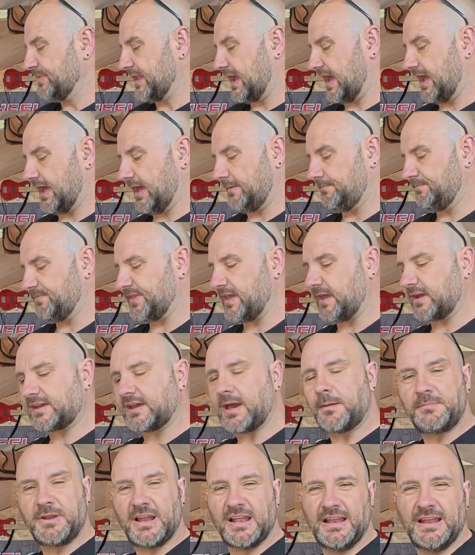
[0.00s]
A
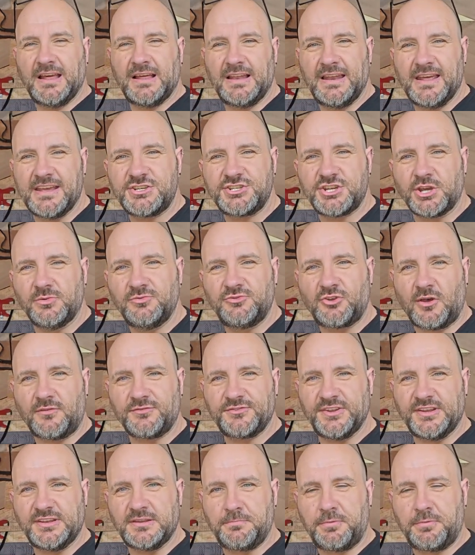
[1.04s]
couple of little issues, obviously, to